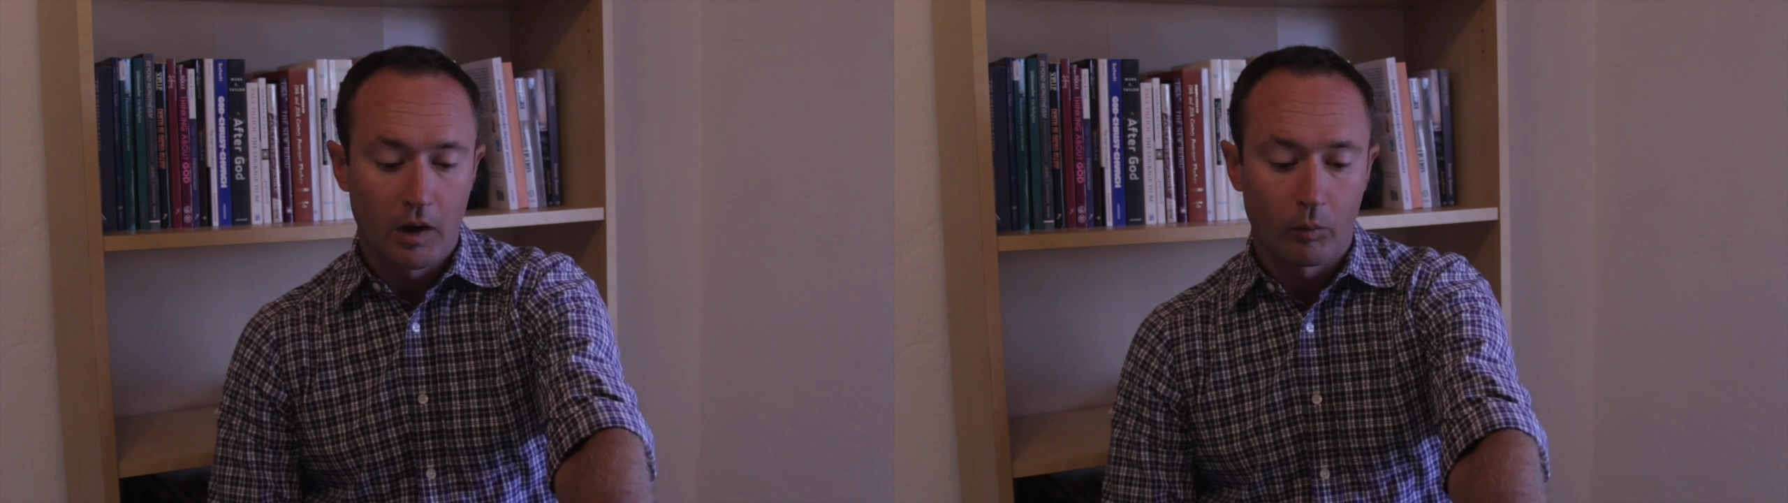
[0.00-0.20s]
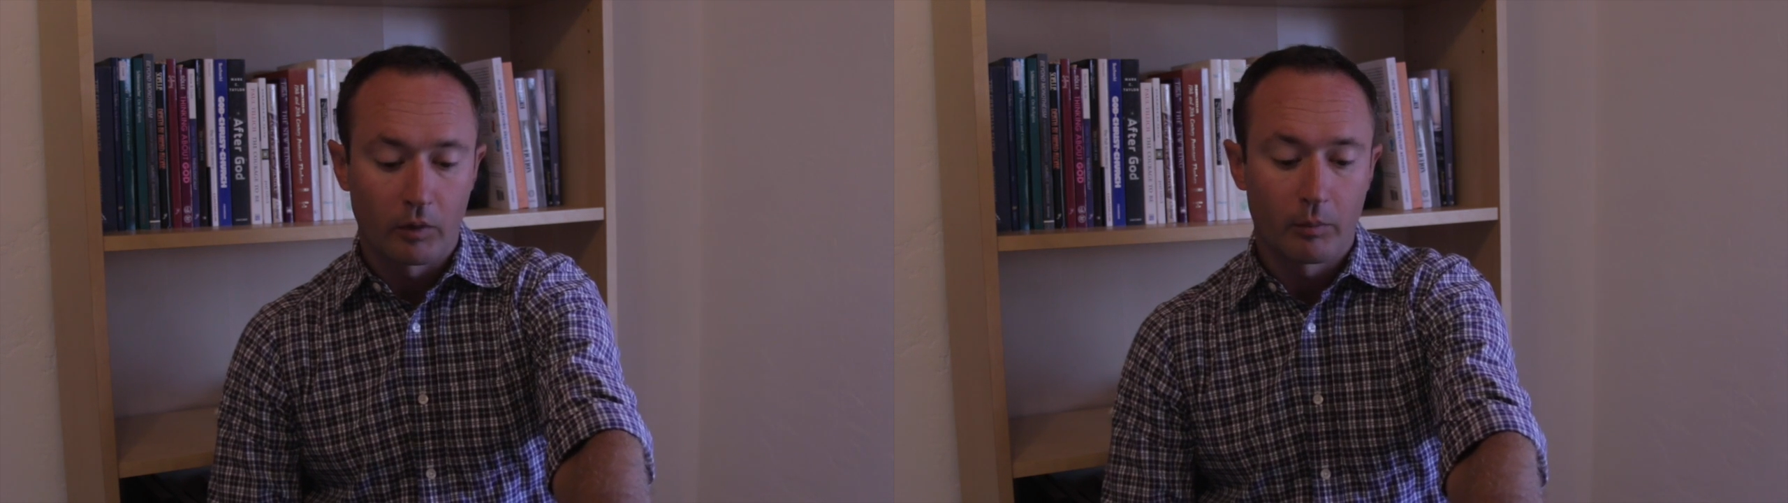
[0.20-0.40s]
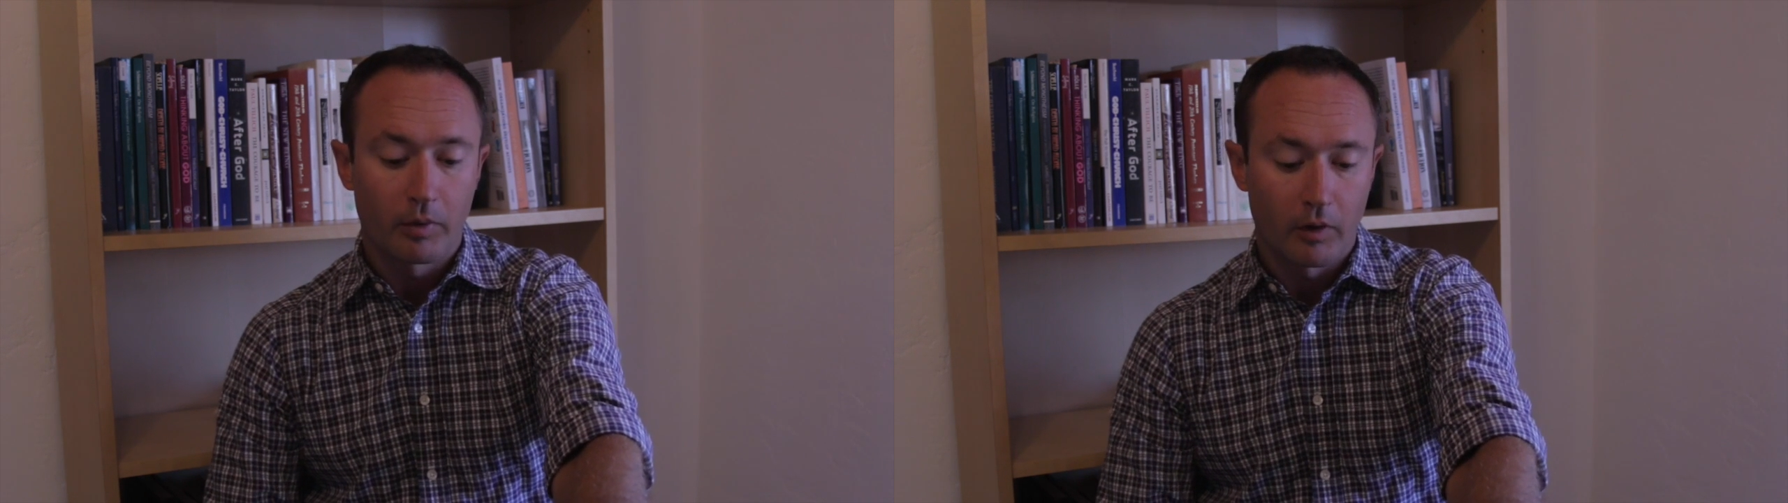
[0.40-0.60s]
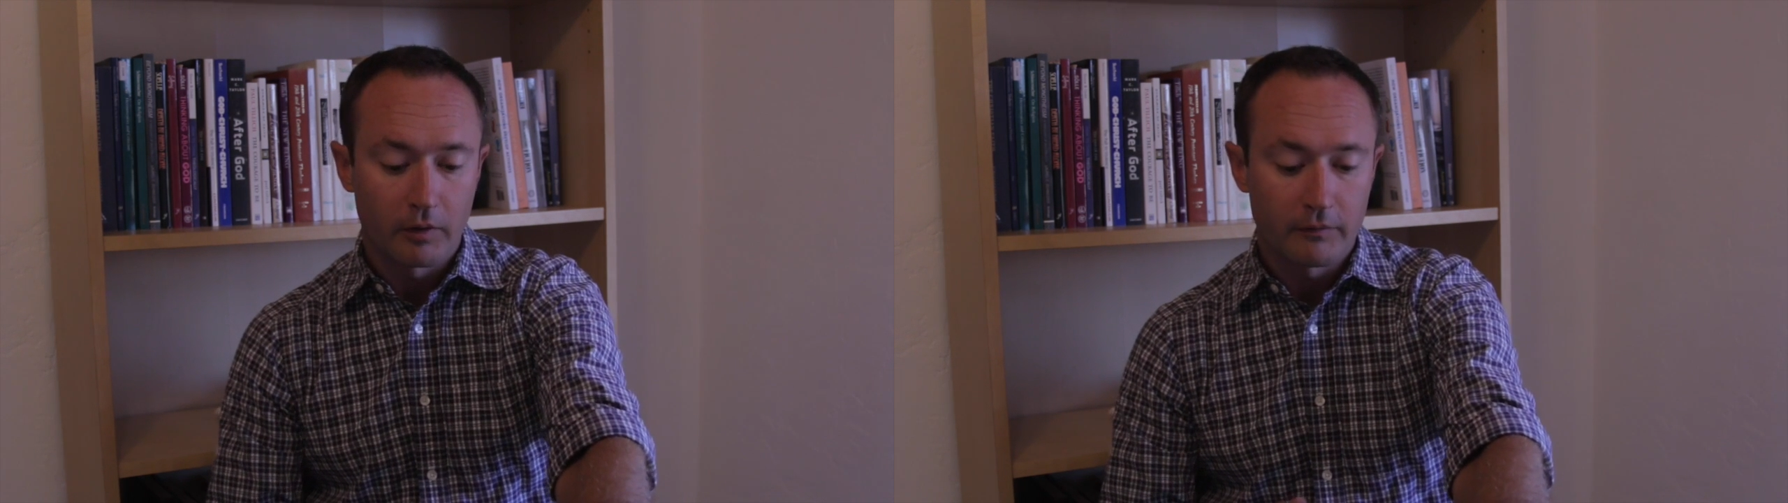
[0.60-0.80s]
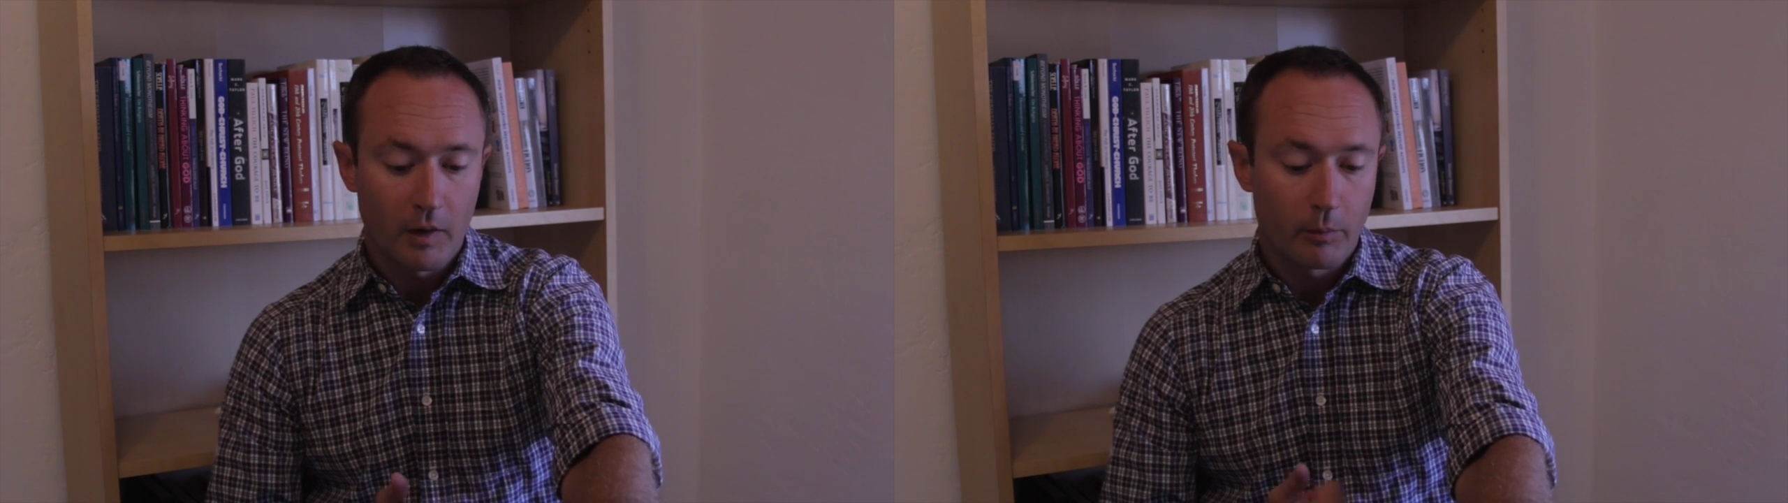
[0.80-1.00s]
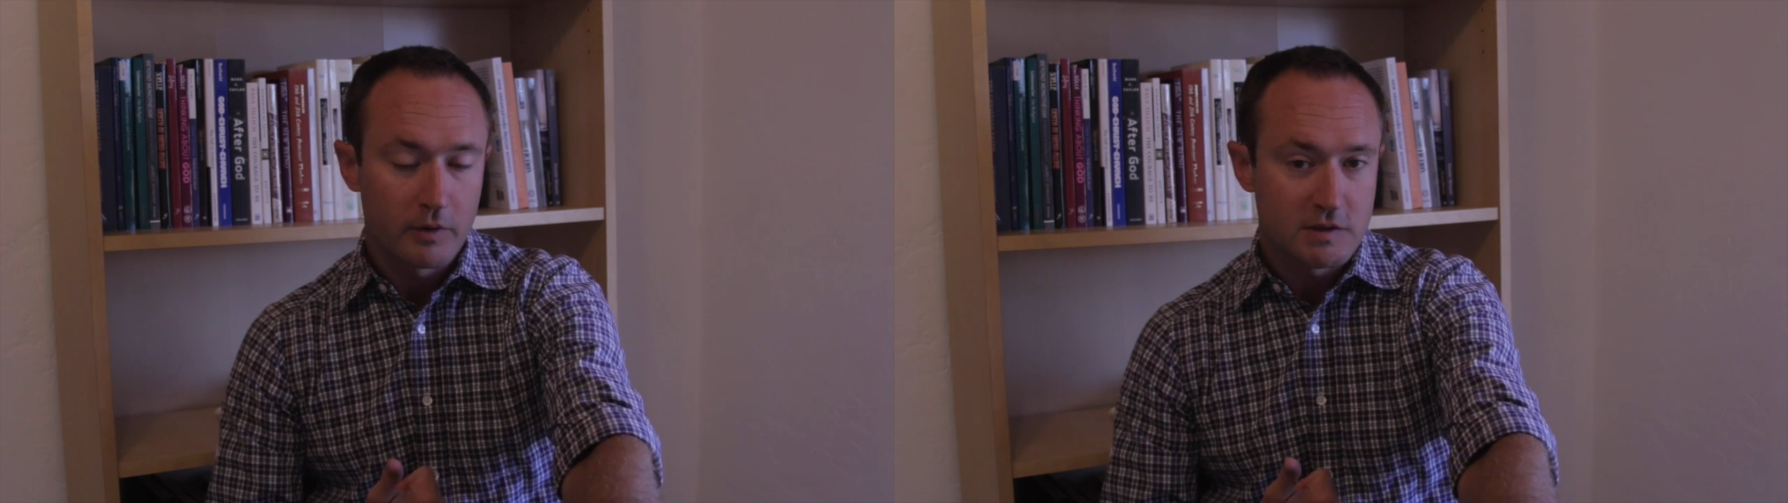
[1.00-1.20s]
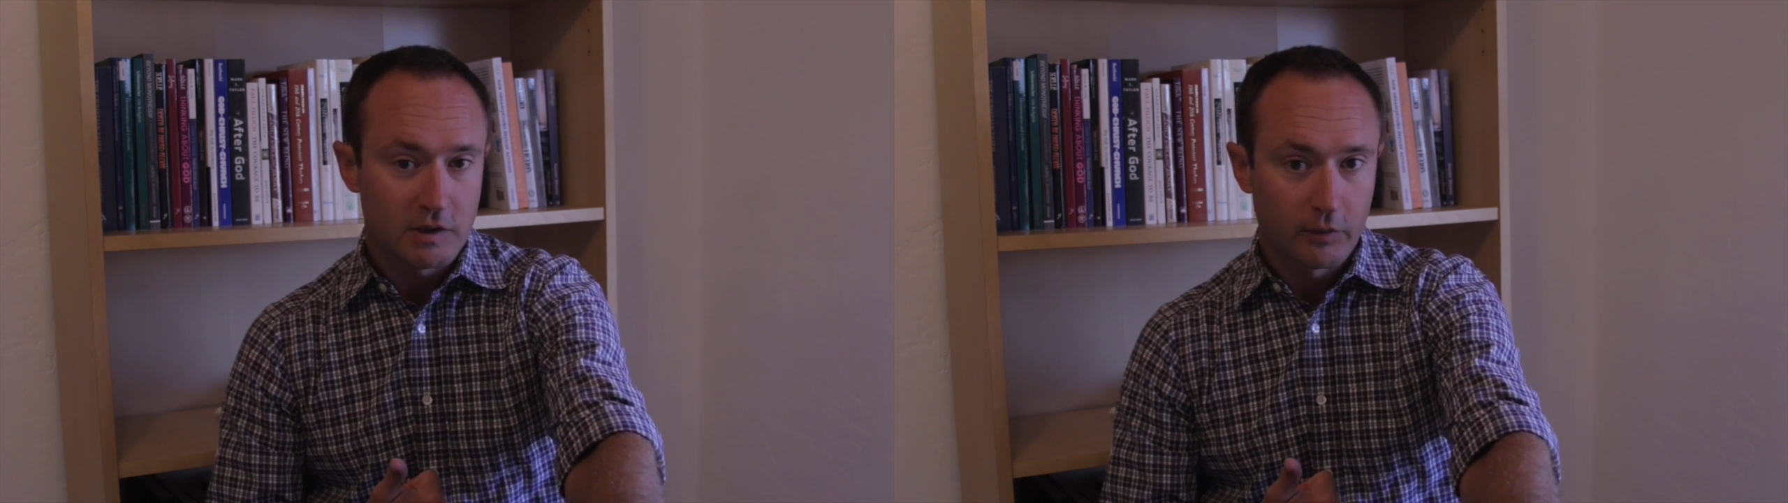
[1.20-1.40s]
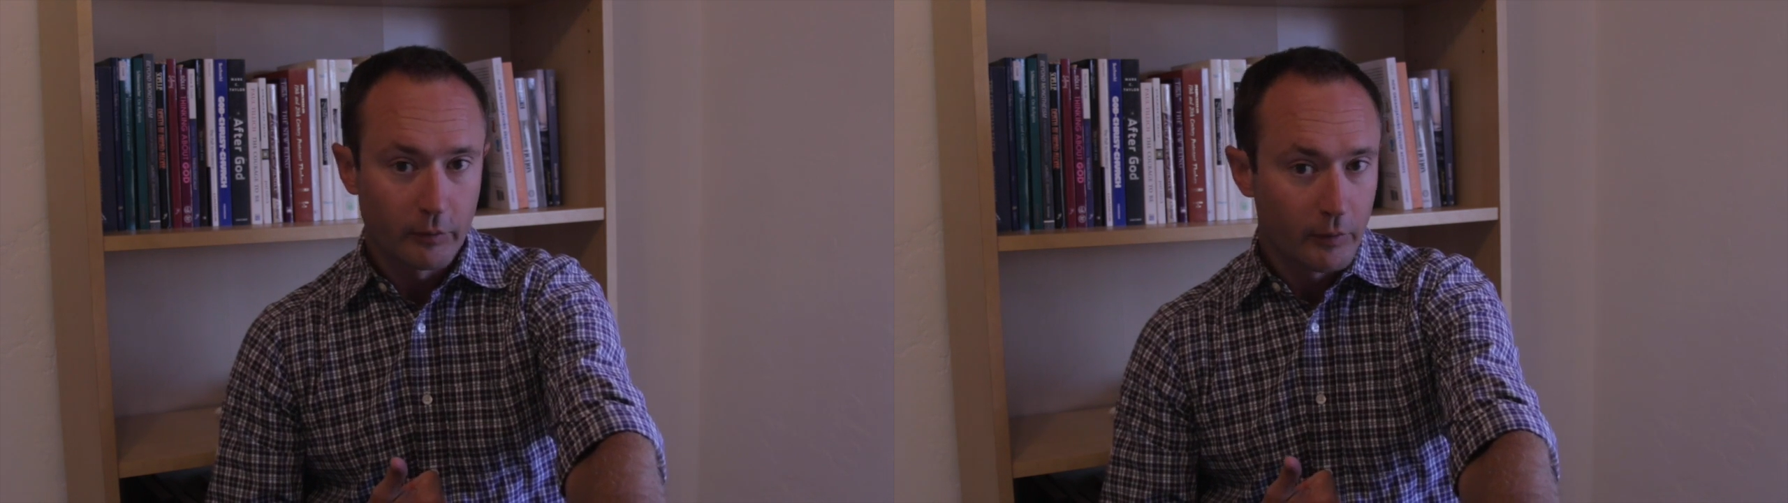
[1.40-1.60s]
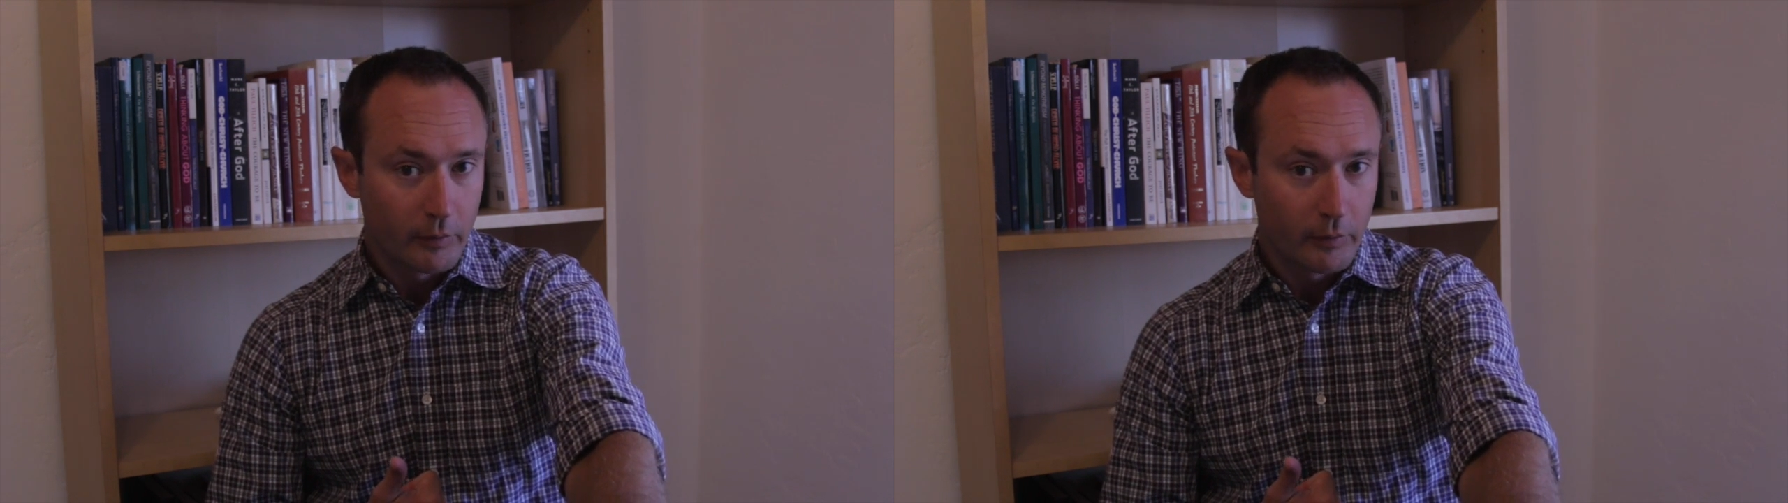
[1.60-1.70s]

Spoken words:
were a part of that particular